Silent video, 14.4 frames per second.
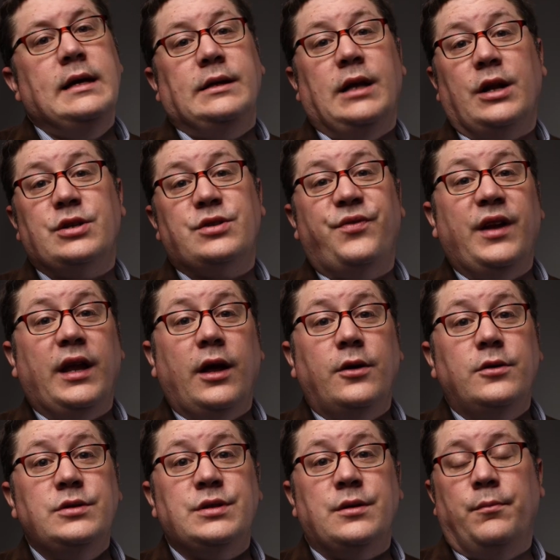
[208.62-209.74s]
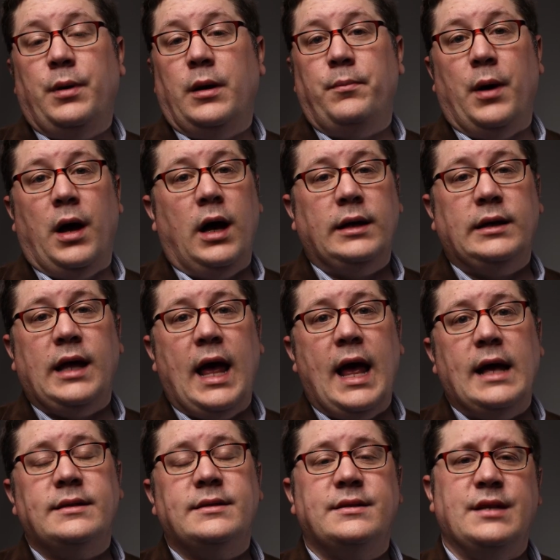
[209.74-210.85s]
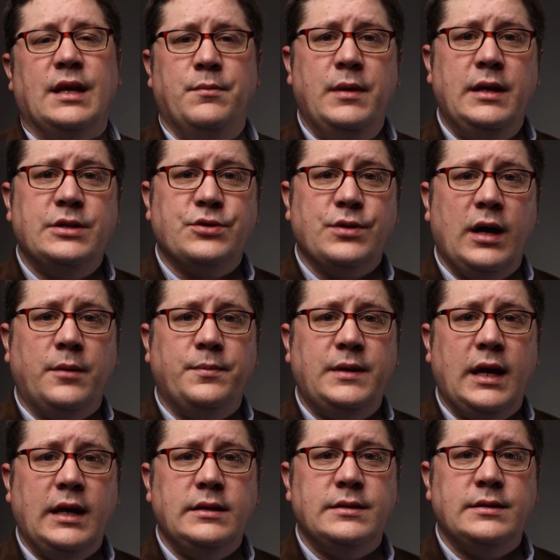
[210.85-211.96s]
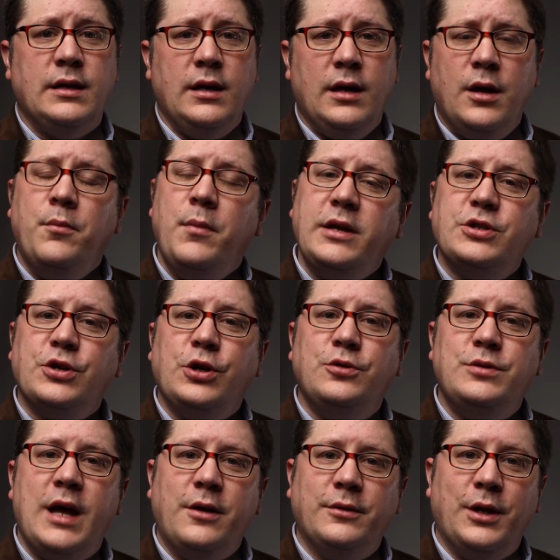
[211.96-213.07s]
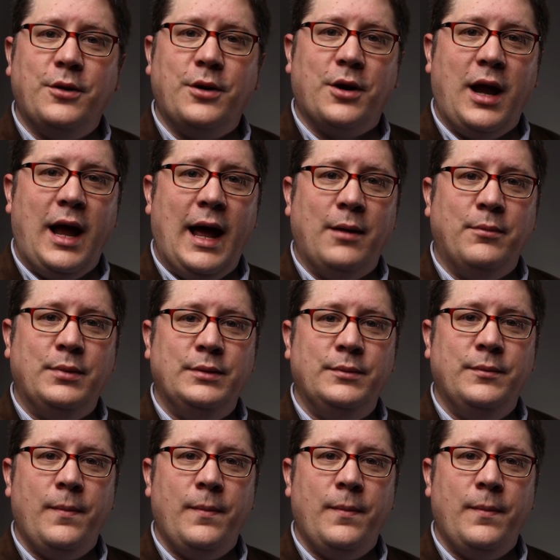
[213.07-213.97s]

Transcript: not just videos, but podcasts and ministry updates, make sure you download our app.